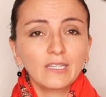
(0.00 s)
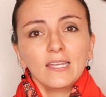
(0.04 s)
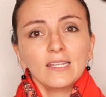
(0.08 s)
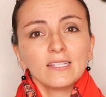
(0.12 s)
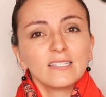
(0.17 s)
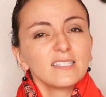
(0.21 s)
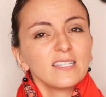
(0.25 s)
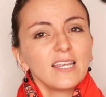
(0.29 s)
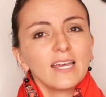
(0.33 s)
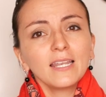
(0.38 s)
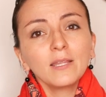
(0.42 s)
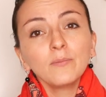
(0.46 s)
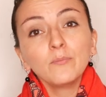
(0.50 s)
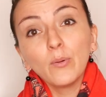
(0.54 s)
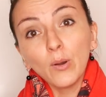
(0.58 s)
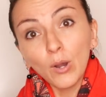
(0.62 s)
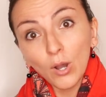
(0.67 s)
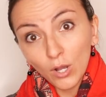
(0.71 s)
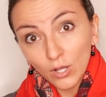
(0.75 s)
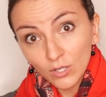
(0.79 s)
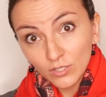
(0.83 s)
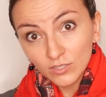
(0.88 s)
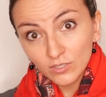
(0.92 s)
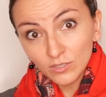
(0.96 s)
It's not
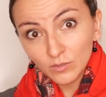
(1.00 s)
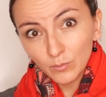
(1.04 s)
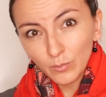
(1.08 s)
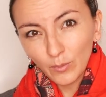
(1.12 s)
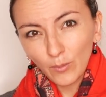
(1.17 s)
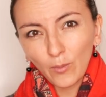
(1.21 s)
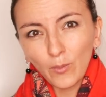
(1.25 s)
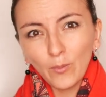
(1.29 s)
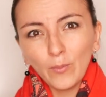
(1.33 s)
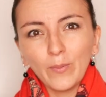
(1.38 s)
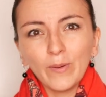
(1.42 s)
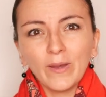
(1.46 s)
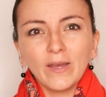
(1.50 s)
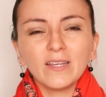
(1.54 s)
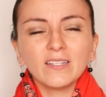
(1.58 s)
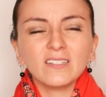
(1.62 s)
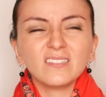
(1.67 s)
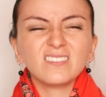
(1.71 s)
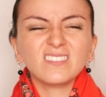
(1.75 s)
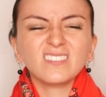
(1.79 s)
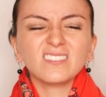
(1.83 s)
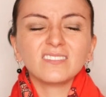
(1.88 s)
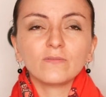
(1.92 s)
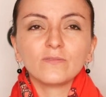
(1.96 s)
impossible,
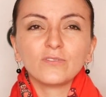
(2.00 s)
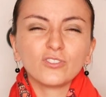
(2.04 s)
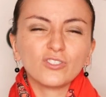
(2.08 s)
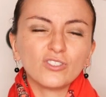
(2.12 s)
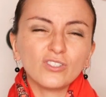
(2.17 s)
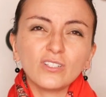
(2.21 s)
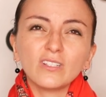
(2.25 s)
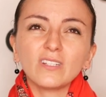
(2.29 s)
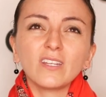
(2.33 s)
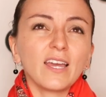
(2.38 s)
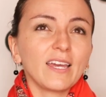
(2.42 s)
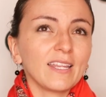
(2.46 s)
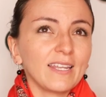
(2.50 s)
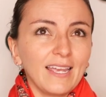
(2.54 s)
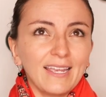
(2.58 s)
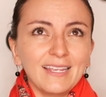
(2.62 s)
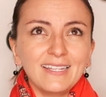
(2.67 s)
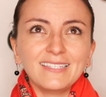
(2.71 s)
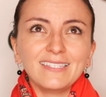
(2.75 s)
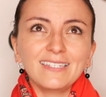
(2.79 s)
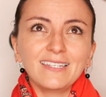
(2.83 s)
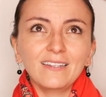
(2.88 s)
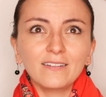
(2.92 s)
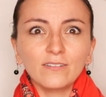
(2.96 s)
but for sure not
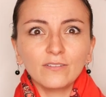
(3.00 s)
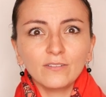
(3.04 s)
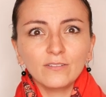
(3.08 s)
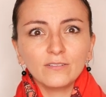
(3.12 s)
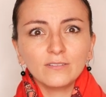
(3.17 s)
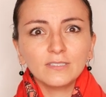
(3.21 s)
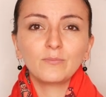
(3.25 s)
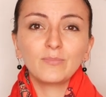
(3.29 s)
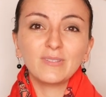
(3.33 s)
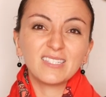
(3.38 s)
ideal.